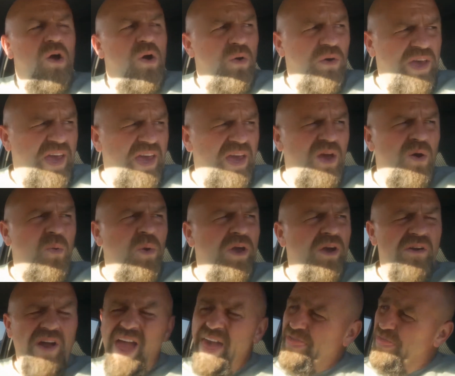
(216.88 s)
Okay,
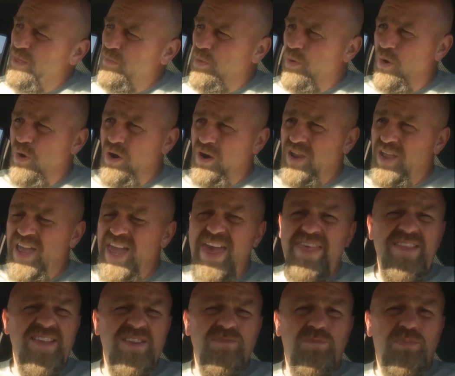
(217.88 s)
we are at the park,
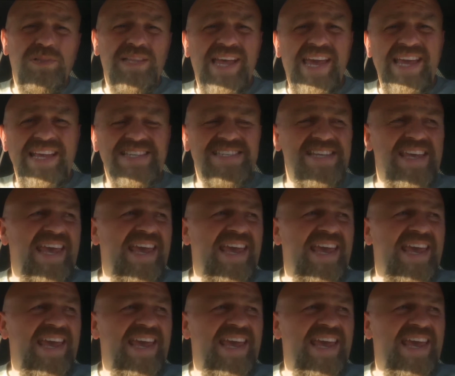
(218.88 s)
and this place